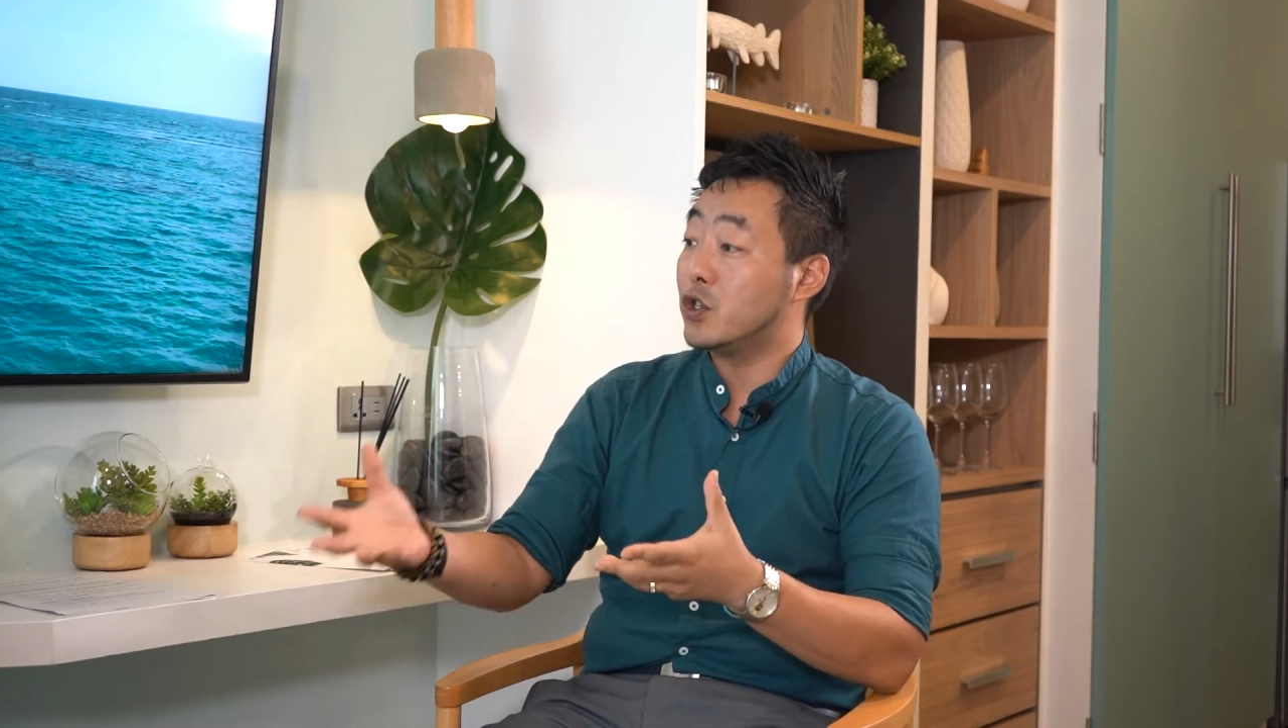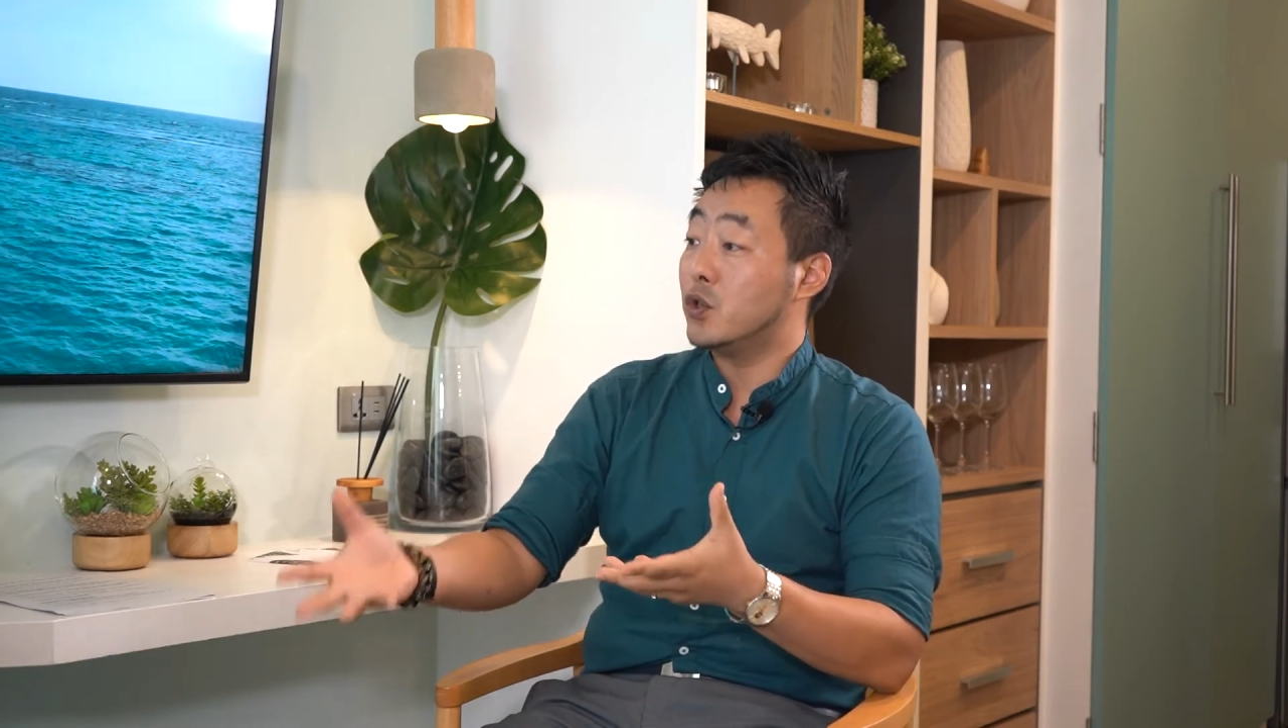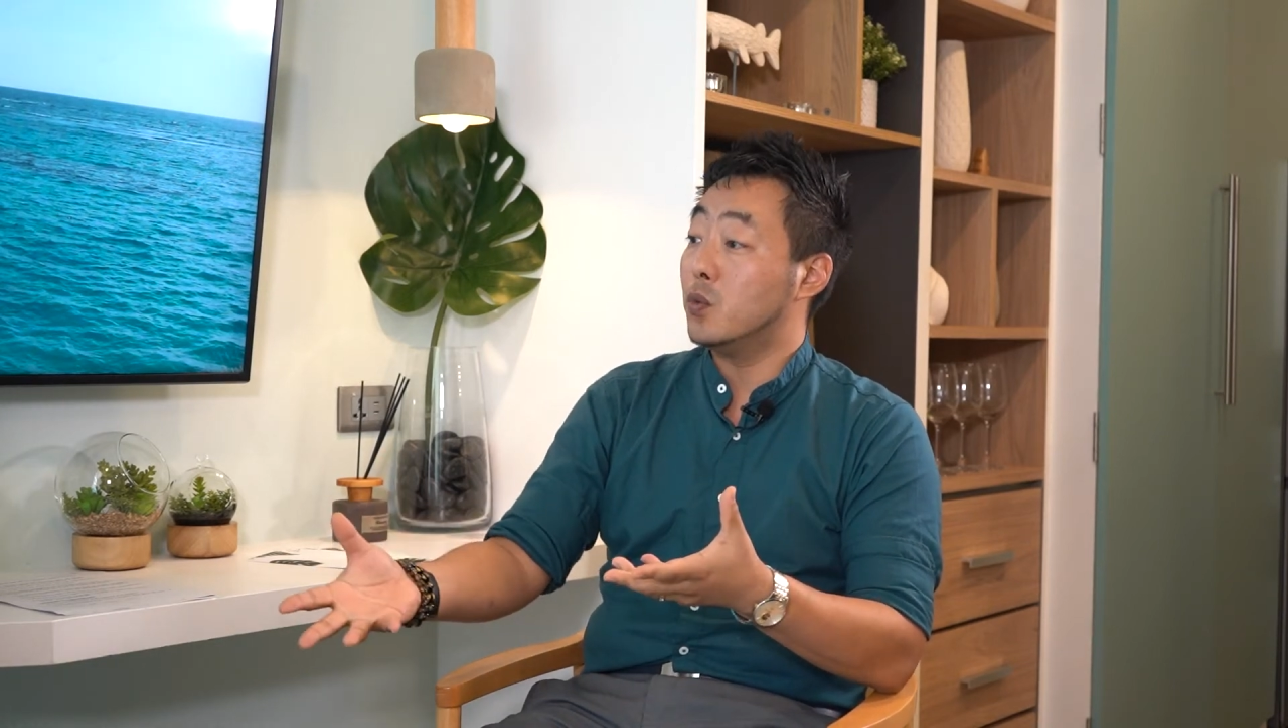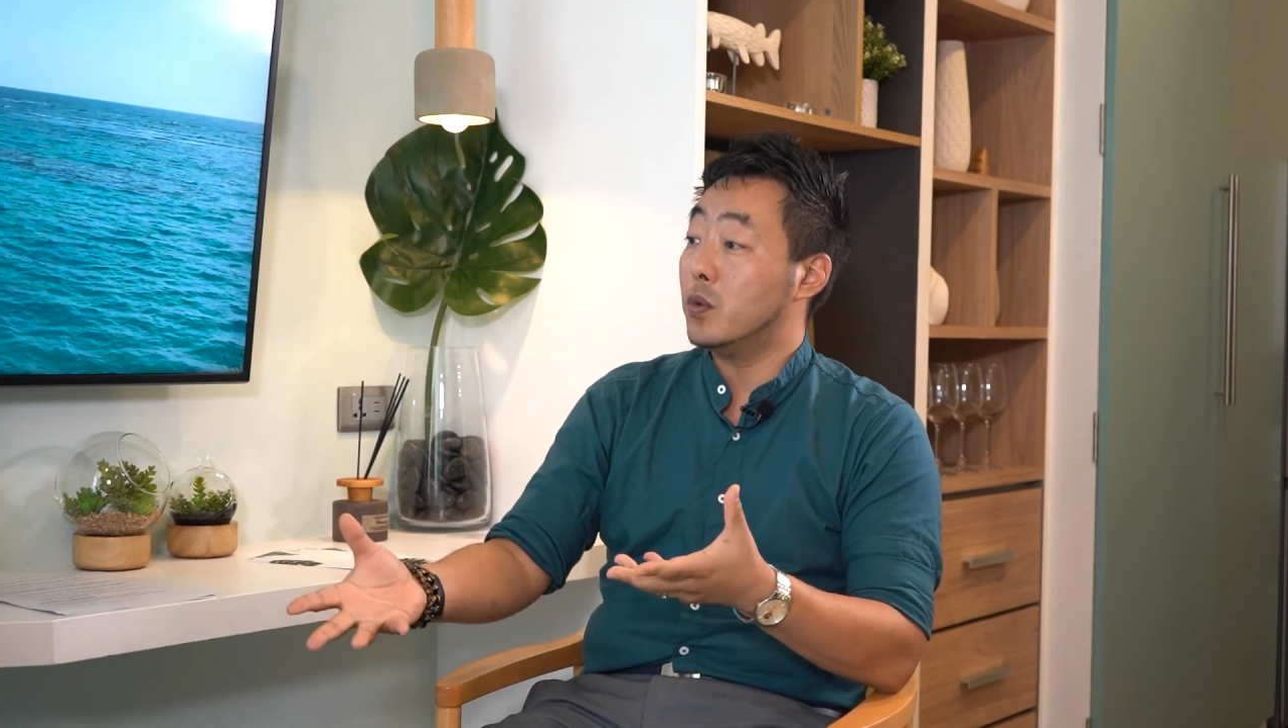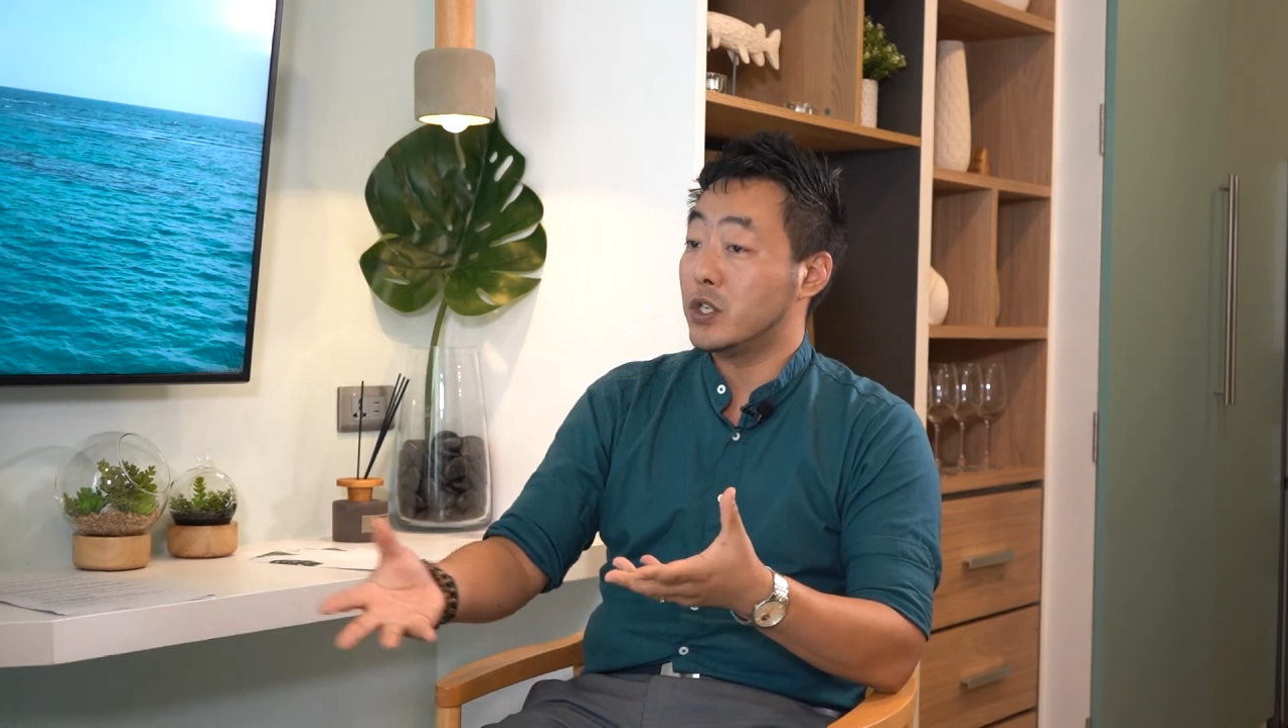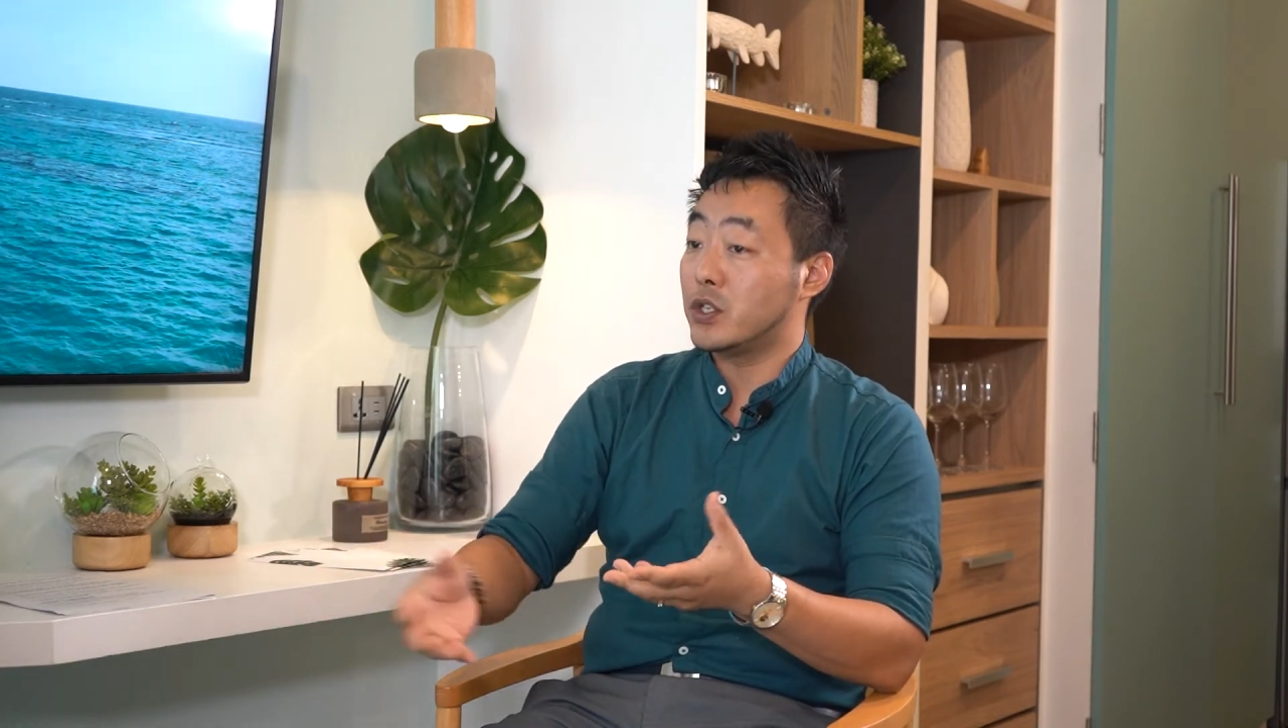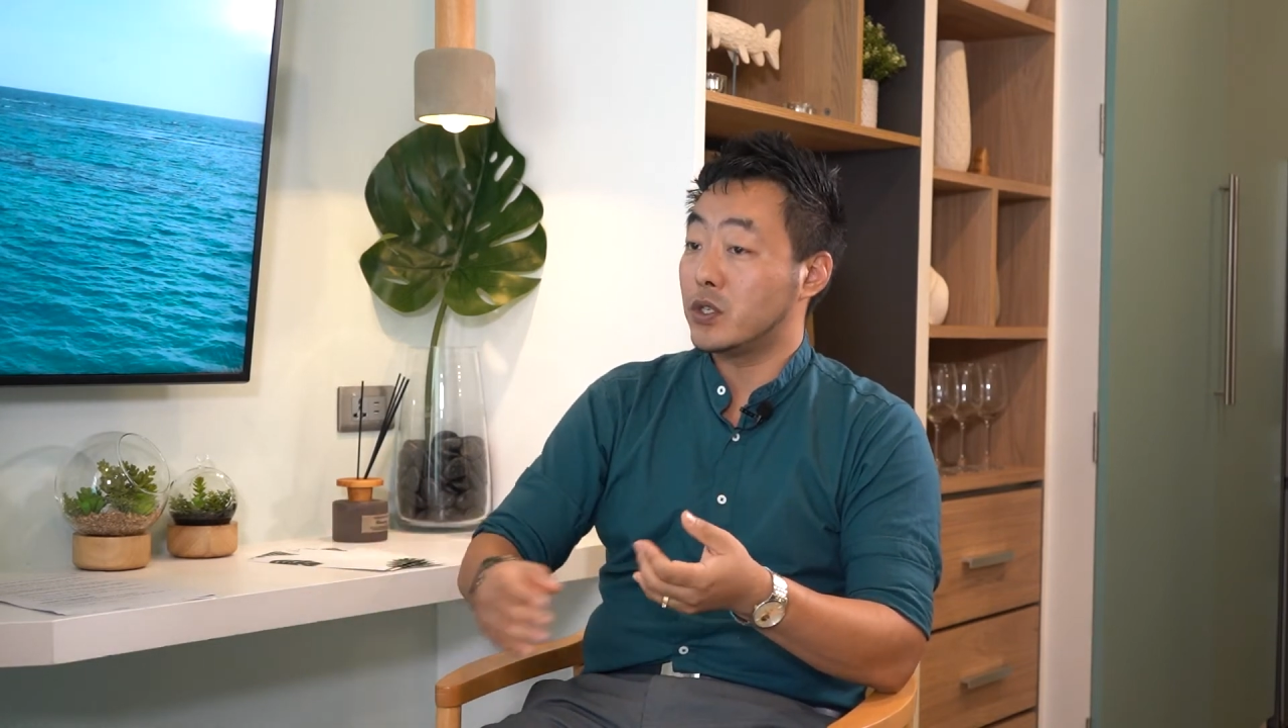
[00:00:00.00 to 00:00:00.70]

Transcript: you wish.